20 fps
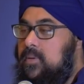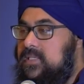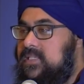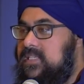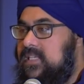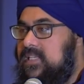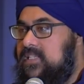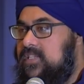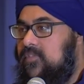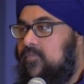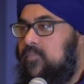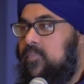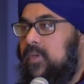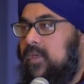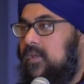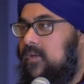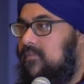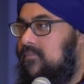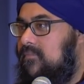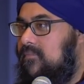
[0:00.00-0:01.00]
but Sikhs have
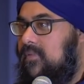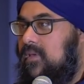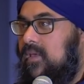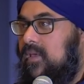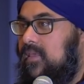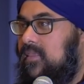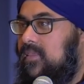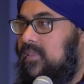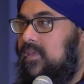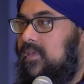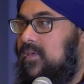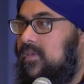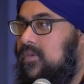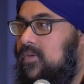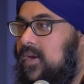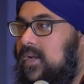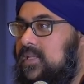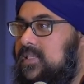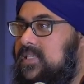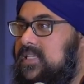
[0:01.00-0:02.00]
been in the
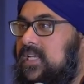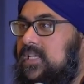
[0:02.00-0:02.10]
United